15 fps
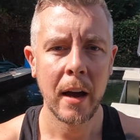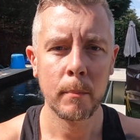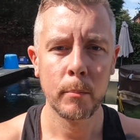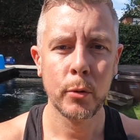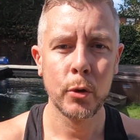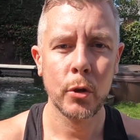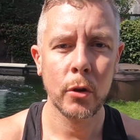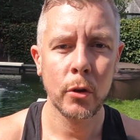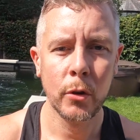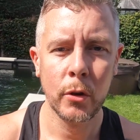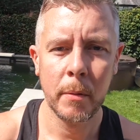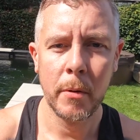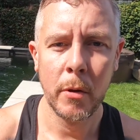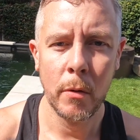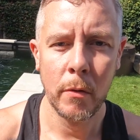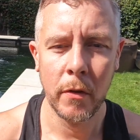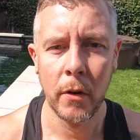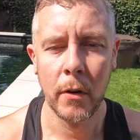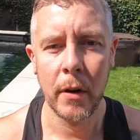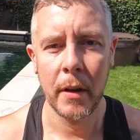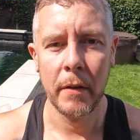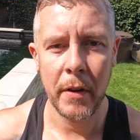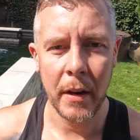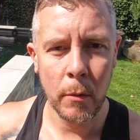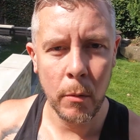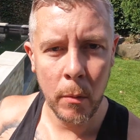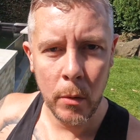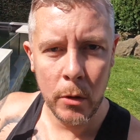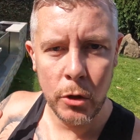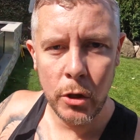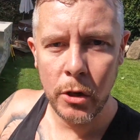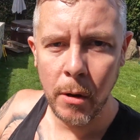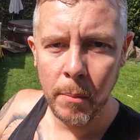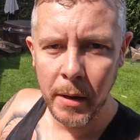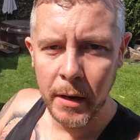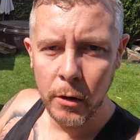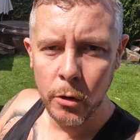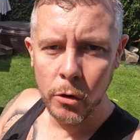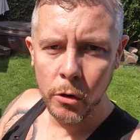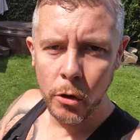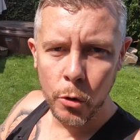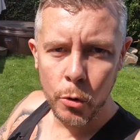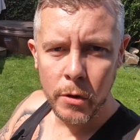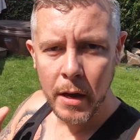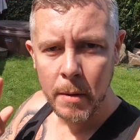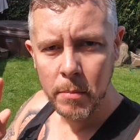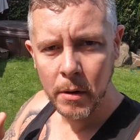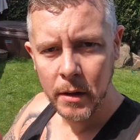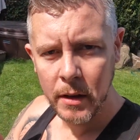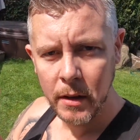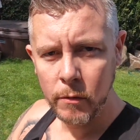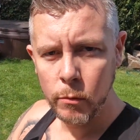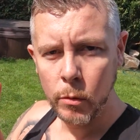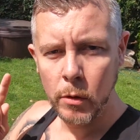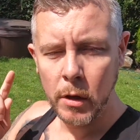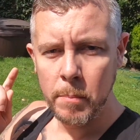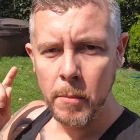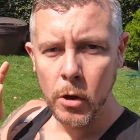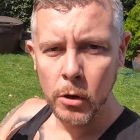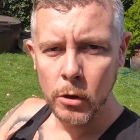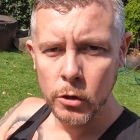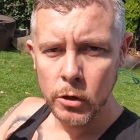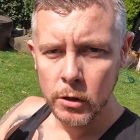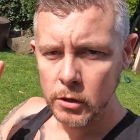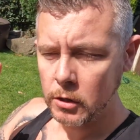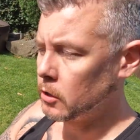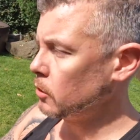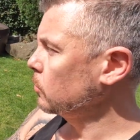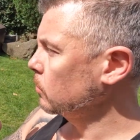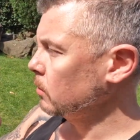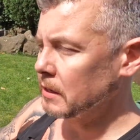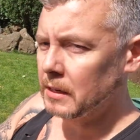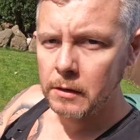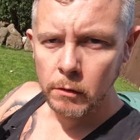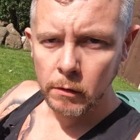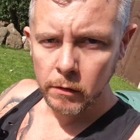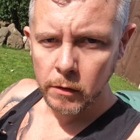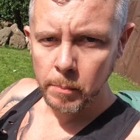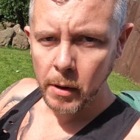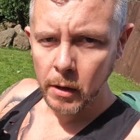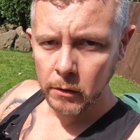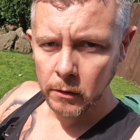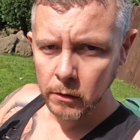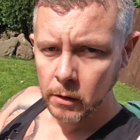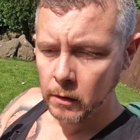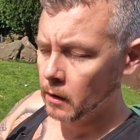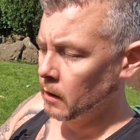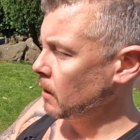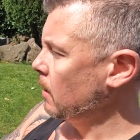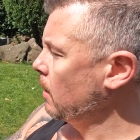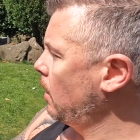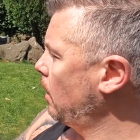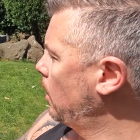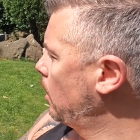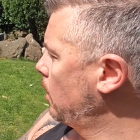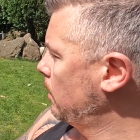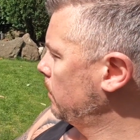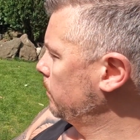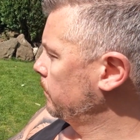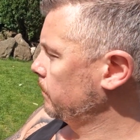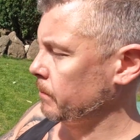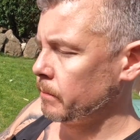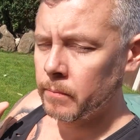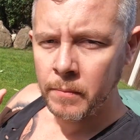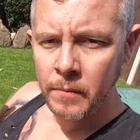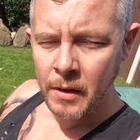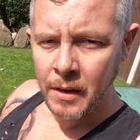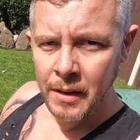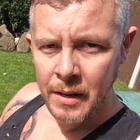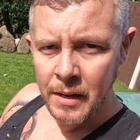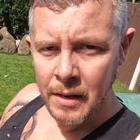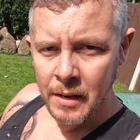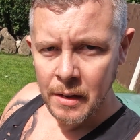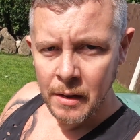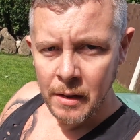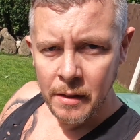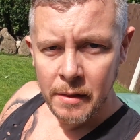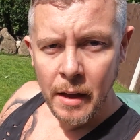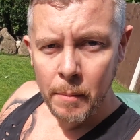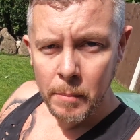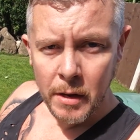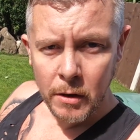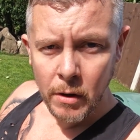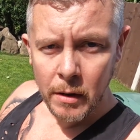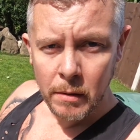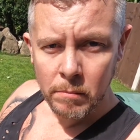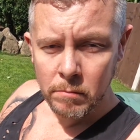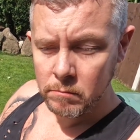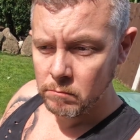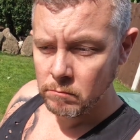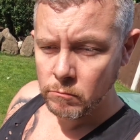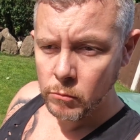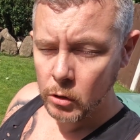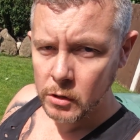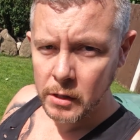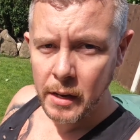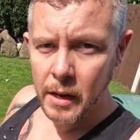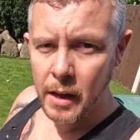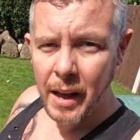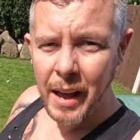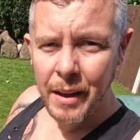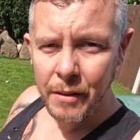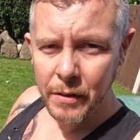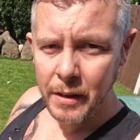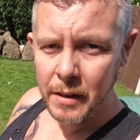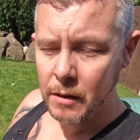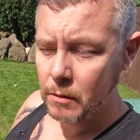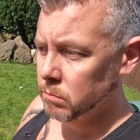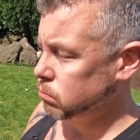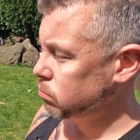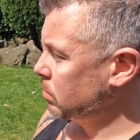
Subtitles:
absolutely beautiful, and if anyone wants to comment on who they believe will emerge as the new leader of the pond, that'd be a great one to hear. I think it would,